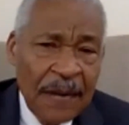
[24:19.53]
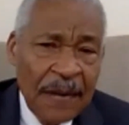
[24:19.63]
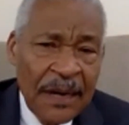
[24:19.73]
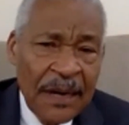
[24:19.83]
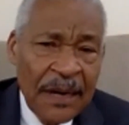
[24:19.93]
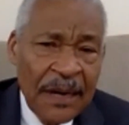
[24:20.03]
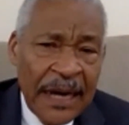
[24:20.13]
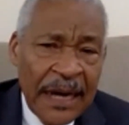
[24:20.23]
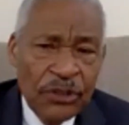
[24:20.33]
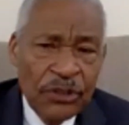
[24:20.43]
Hives is a
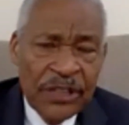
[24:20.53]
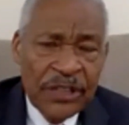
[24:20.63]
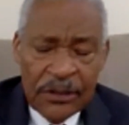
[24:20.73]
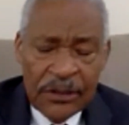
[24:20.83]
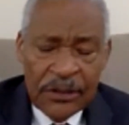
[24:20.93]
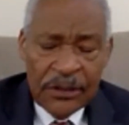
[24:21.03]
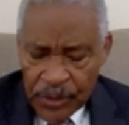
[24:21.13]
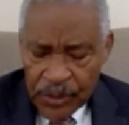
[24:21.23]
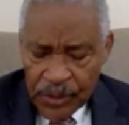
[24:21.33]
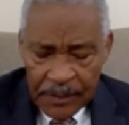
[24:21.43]
condition where your
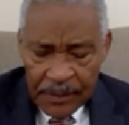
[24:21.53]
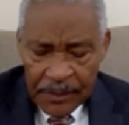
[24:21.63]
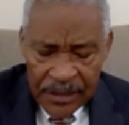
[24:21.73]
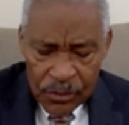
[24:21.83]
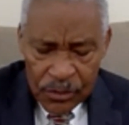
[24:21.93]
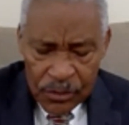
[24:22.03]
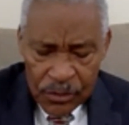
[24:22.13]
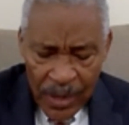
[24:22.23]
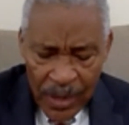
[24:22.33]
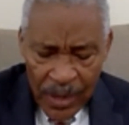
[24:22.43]
skin swell up like
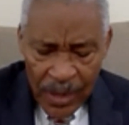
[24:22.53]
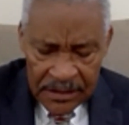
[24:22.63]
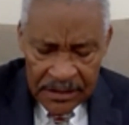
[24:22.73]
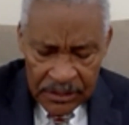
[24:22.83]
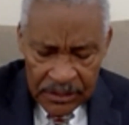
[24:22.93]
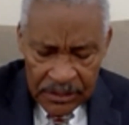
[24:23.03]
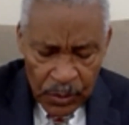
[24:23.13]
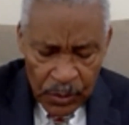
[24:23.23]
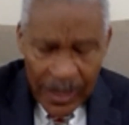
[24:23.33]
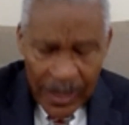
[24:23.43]
it's
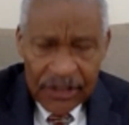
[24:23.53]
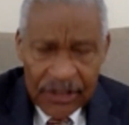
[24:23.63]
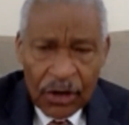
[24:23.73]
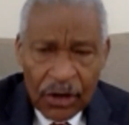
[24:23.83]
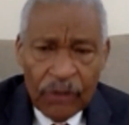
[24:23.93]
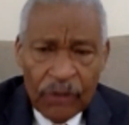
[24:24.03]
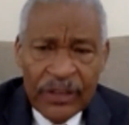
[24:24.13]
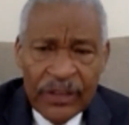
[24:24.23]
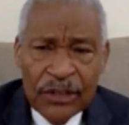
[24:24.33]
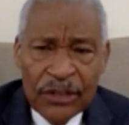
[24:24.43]
welts all over
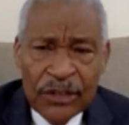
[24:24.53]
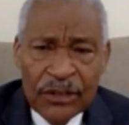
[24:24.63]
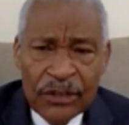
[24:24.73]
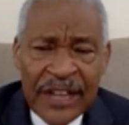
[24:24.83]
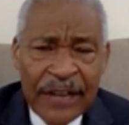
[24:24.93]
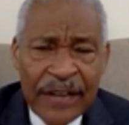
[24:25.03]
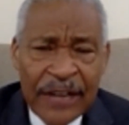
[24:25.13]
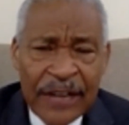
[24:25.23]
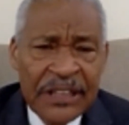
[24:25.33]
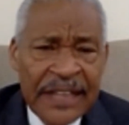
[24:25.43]
it, and you itch like
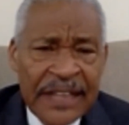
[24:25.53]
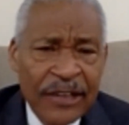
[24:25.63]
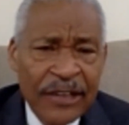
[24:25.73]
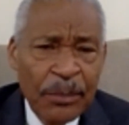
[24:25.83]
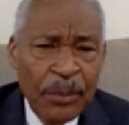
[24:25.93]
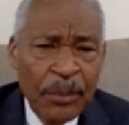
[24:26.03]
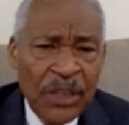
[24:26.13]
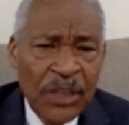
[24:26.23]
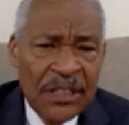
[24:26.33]
crazy, like you're poisoned.